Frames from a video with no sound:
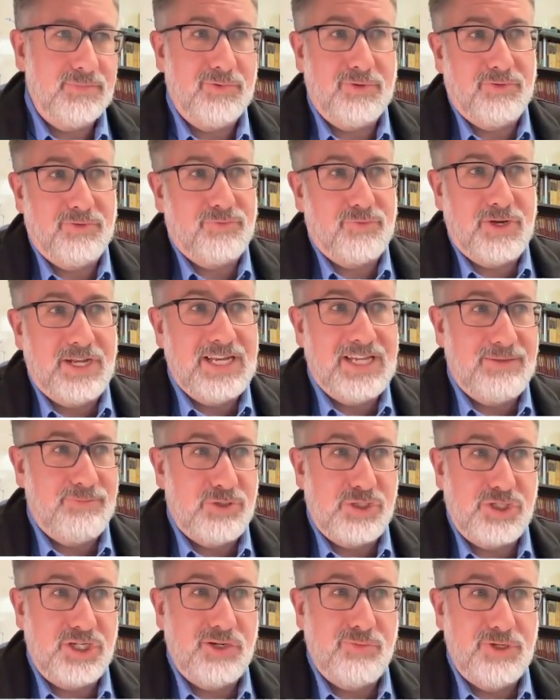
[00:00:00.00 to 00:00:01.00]
well, for any
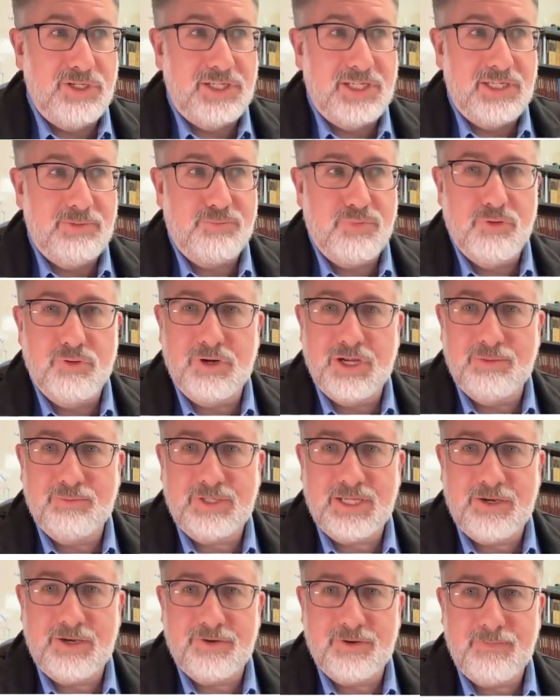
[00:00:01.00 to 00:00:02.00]
machine really, a program
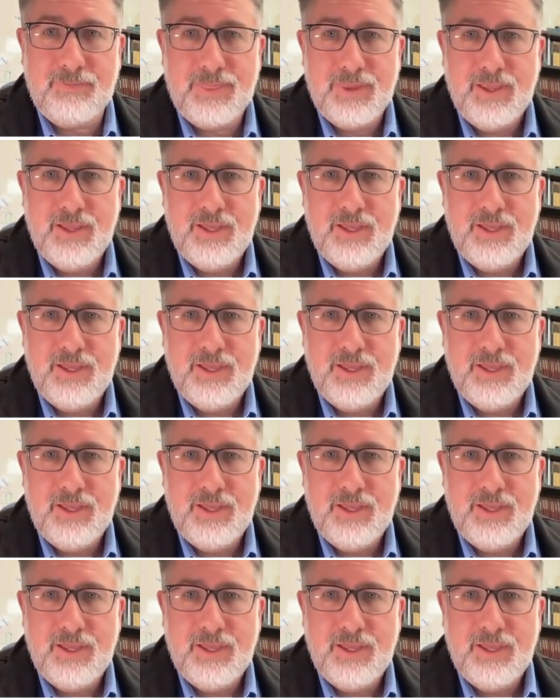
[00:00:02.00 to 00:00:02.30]
counter,